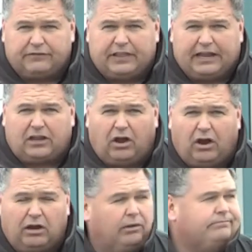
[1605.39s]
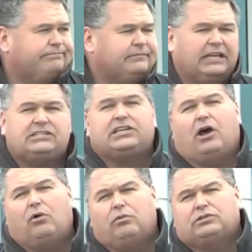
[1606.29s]
for that car, "Oh, it's
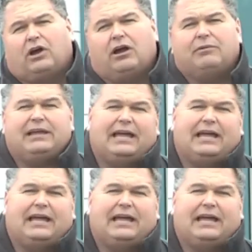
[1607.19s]
sold. Sorry,